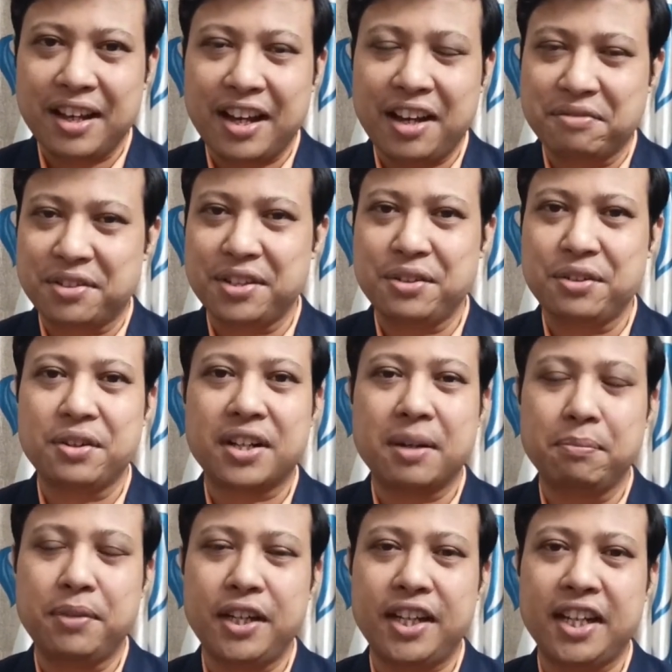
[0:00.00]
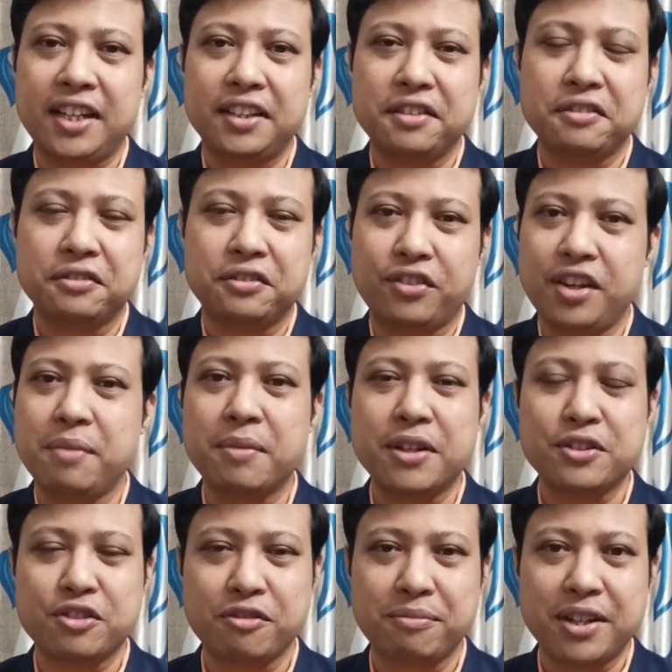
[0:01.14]
after completing the 3
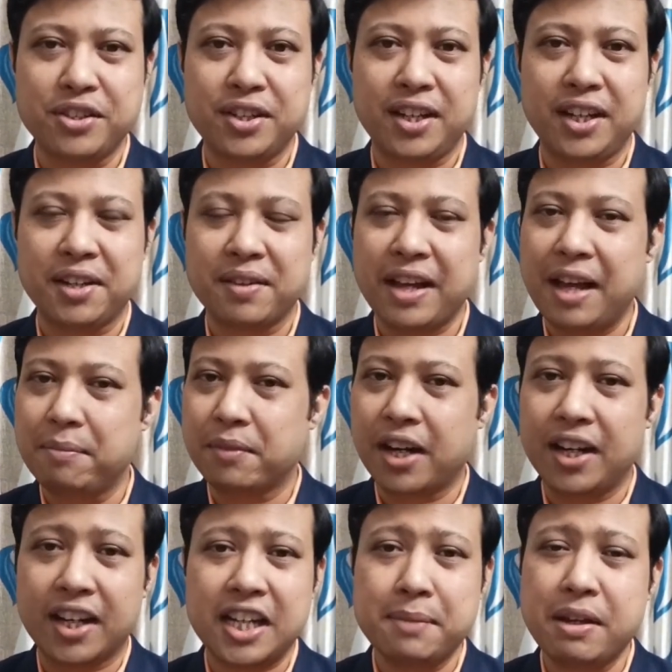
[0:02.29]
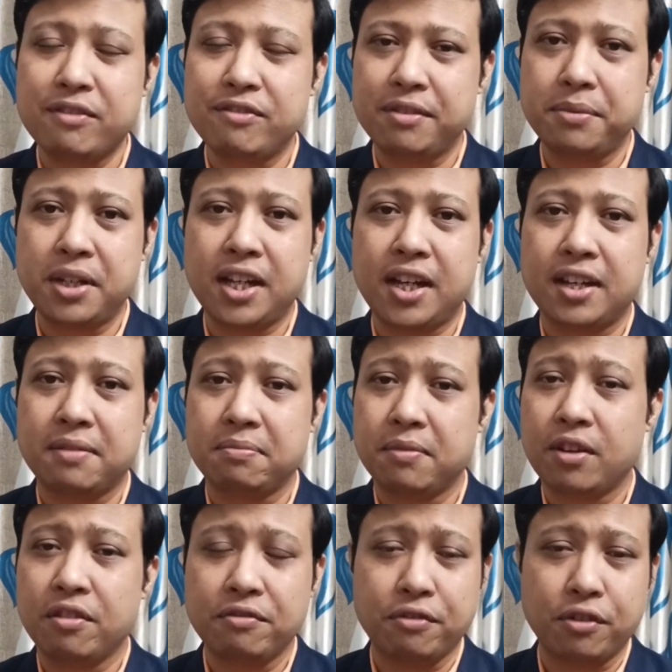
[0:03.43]
months of my journey. I'm conducting my webinar
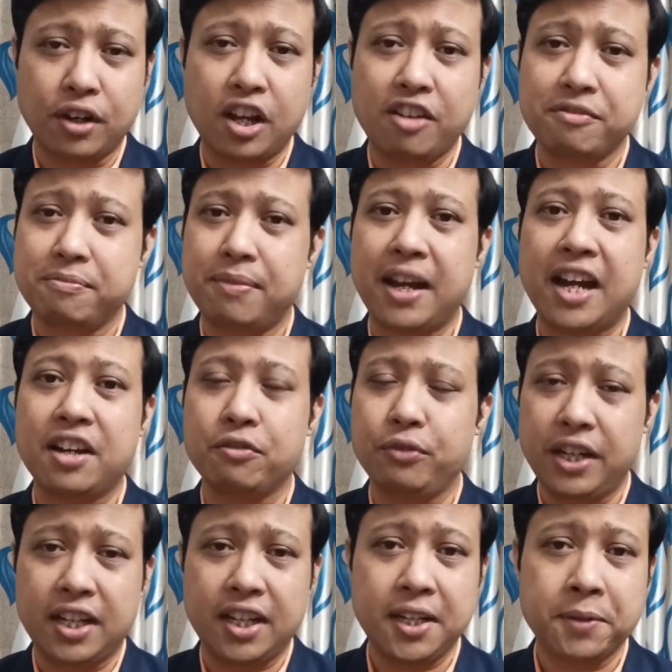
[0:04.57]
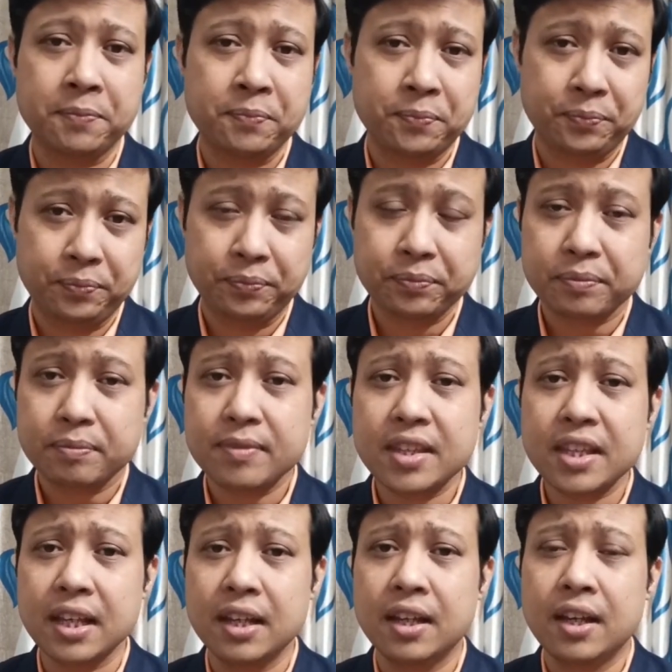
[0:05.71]
for now planned weekly,
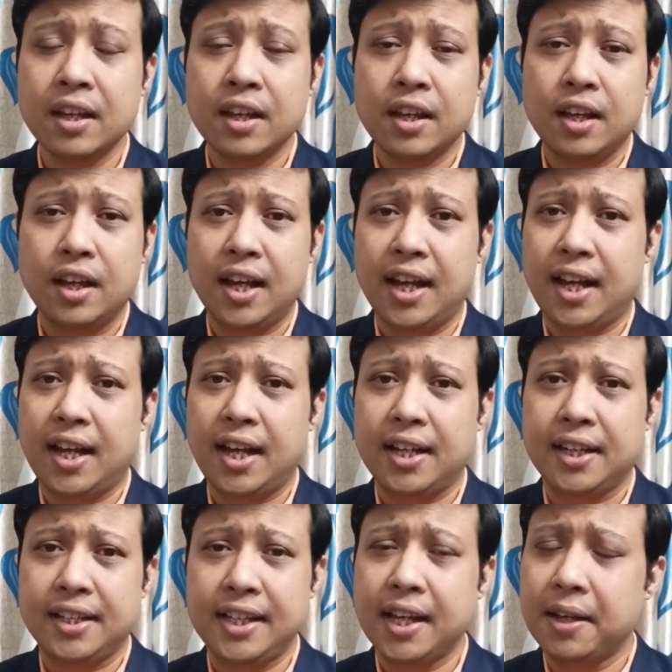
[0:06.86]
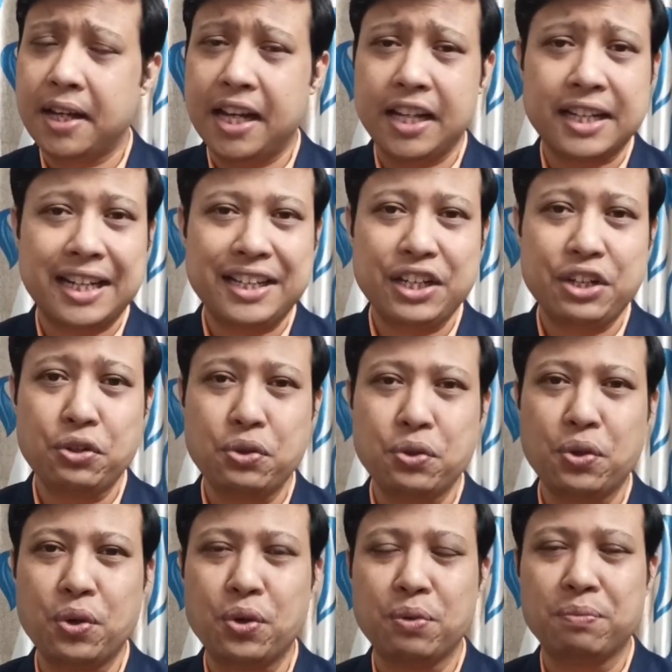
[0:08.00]
and yeah, I'll continue to
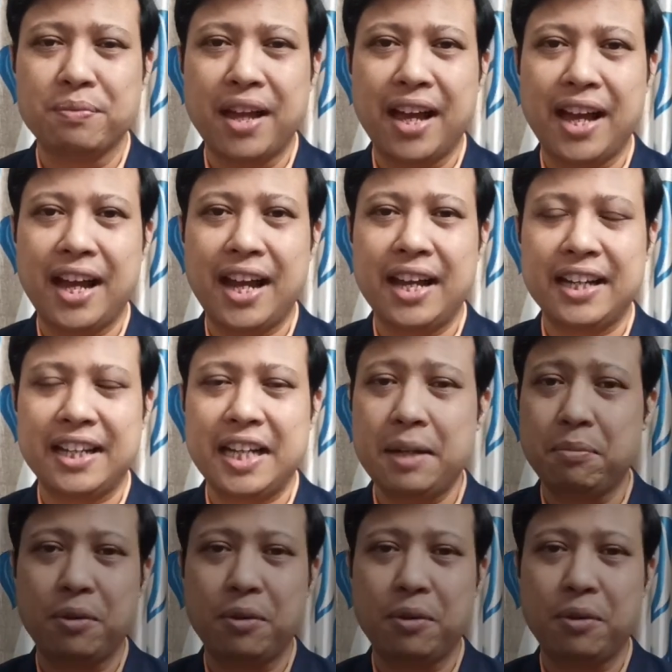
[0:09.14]
go and keep